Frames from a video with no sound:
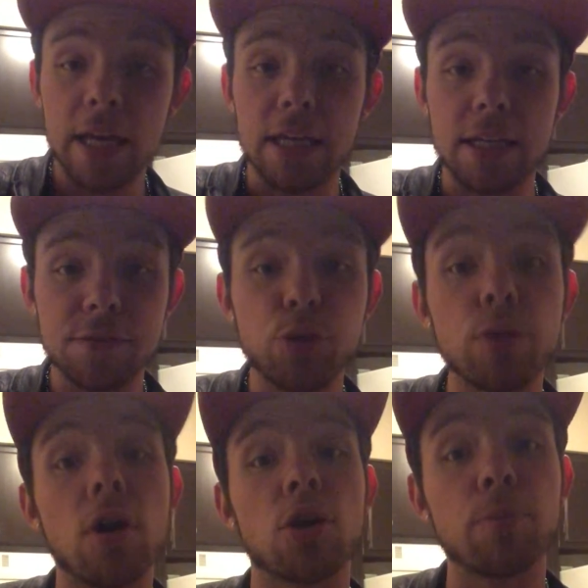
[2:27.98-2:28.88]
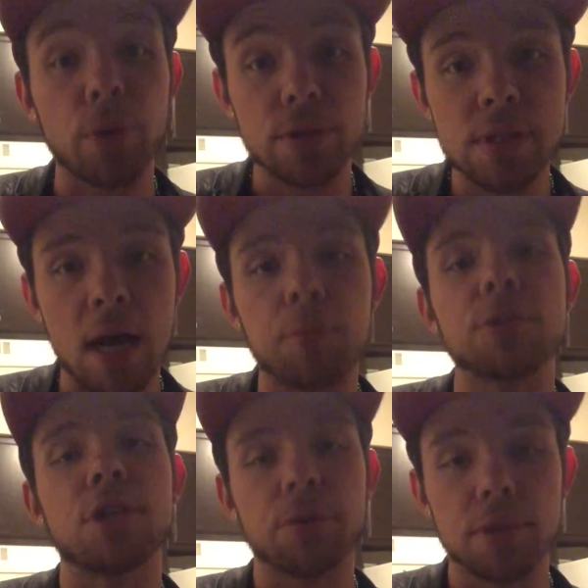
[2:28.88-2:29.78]
it gives you a longer burn time,
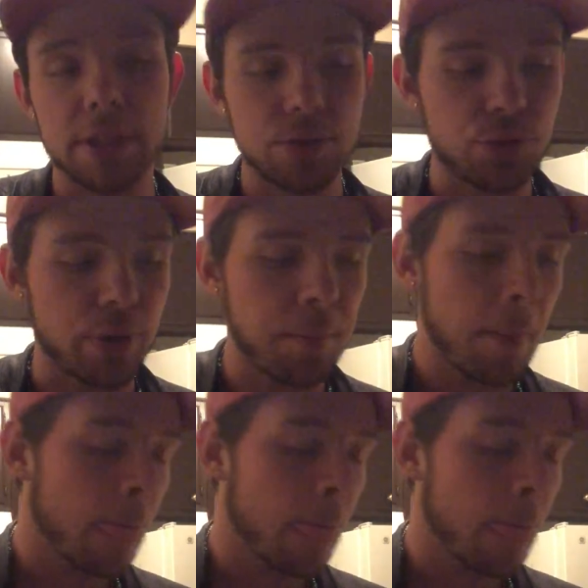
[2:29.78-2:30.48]
which I really enjoy.